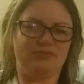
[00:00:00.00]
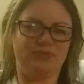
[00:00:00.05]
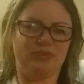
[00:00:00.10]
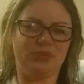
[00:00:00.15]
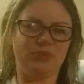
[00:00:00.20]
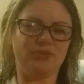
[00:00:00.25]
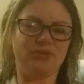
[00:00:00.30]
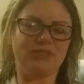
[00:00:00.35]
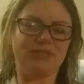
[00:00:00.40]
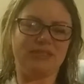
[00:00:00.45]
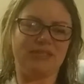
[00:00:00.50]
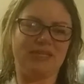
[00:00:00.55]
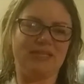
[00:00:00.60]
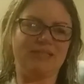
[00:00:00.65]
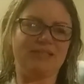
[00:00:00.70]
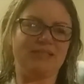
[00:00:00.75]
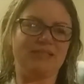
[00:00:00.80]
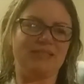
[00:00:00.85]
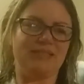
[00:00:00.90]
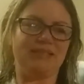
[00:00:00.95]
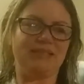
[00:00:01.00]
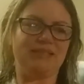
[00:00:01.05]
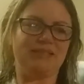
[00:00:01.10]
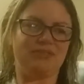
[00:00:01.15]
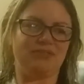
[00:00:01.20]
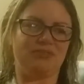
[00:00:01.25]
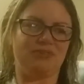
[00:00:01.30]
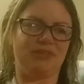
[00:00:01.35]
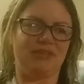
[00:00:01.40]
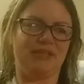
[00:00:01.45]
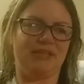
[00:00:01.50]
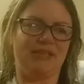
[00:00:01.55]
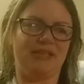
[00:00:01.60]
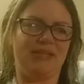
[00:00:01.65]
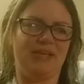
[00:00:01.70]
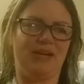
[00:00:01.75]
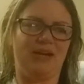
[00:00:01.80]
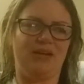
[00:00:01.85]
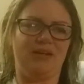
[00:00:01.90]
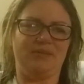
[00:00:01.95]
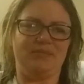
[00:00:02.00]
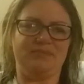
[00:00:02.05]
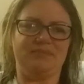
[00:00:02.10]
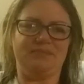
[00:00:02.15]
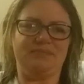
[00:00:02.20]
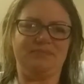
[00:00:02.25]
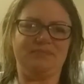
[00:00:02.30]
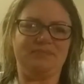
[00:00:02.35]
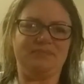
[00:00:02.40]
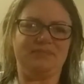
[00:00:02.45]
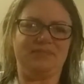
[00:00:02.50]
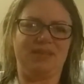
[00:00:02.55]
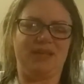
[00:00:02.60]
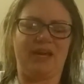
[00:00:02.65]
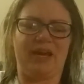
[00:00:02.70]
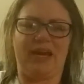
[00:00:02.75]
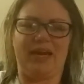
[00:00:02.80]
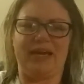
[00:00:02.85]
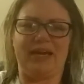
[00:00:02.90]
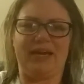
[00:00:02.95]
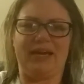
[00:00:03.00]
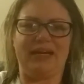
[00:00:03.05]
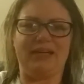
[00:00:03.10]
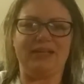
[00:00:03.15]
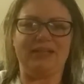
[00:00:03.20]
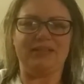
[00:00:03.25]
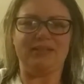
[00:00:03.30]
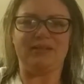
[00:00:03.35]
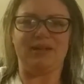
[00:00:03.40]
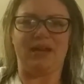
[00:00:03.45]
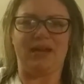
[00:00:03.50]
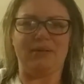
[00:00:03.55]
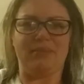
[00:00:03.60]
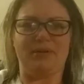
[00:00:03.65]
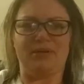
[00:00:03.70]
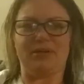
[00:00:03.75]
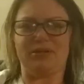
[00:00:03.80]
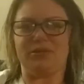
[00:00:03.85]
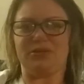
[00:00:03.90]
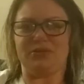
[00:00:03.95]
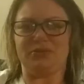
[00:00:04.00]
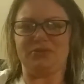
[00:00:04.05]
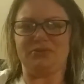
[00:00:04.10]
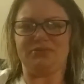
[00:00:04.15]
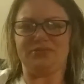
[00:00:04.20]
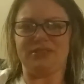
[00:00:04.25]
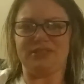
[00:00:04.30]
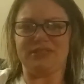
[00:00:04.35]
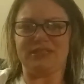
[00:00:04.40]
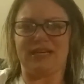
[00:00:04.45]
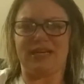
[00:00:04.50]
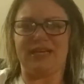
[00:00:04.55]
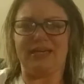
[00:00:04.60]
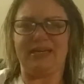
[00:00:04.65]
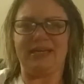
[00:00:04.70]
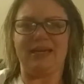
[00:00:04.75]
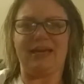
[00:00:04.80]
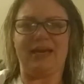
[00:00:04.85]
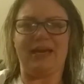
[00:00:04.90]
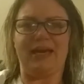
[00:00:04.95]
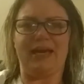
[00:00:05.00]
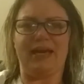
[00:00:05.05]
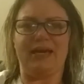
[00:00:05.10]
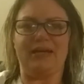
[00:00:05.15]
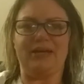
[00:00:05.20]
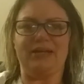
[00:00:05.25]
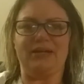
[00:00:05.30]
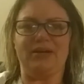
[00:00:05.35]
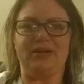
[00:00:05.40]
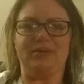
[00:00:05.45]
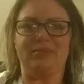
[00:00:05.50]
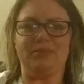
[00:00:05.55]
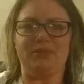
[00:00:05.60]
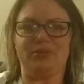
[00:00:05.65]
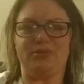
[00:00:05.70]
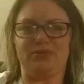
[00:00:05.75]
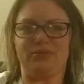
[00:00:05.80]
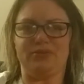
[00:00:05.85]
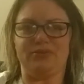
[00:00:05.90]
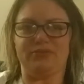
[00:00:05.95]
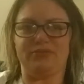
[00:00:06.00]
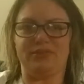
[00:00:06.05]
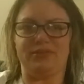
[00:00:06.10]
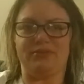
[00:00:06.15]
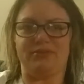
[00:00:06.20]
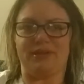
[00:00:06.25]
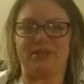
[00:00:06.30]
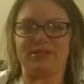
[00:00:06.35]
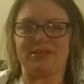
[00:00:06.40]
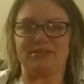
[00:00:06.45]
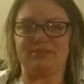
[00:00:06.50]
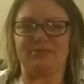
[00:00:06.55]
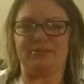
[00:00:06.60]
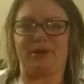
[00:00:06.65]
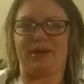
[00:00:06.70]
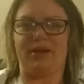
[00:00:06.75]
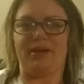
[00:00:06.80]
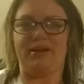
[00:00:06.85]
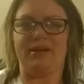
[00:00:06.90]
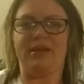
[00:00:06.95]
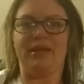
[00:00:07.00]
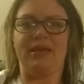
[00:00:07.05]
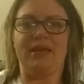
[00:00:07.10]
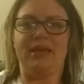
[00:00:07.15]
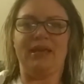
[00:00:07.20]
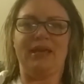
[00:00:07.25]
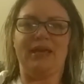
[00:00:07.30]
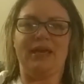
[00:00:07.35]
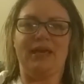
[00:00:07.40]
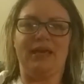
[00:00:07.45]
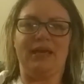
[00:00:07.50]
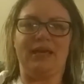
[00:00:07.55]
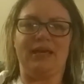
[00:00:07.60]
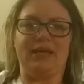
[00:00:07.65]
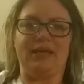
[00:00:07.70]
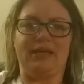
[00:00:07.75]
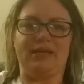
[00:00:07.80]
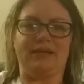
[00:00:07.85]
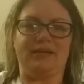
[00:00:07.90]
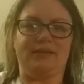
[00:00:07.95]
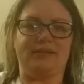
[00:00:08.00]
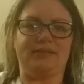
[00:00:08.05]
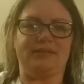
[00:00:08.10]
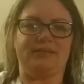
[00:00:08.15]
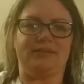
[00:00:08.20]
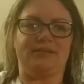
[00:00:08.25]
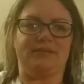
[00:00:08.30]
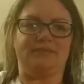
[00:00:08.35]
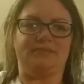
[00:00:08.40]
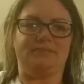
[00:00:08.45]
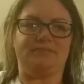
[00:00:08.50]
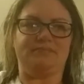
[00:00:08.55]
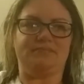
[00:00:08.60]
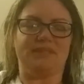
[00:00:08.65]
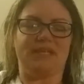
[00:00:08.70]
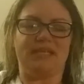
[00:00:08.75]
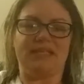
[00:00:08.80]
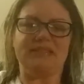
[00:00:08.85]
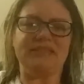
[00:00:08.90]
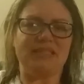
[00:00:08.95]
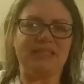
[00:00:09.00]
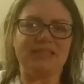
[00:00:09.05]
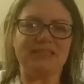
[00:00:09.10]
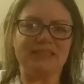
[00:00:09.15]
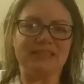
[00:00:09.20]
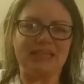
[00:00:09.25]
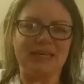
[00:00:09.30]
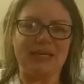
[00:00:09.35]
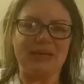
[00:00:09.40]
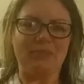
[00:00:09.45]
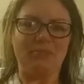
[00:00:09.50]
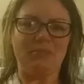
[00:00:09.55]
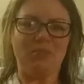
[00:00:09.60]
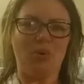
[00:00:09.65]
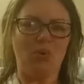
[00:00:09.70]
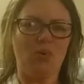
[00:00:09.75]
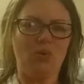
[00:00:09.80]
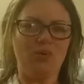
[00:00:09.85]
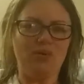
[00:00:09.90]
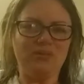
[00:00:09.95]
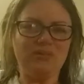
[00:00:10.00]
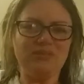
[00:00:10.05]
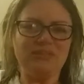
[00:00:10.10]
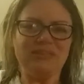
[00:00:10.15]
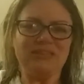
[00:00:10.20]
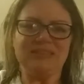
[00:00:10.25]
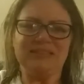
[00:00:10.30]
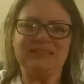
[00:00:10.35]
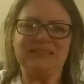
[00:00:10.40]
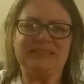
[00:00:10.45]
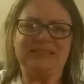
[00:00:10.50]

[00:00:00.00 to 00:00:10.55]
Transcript: food's tasting different. I'm a gluten-free diet. I had gluten-free raisin bread, and it tasted like mold.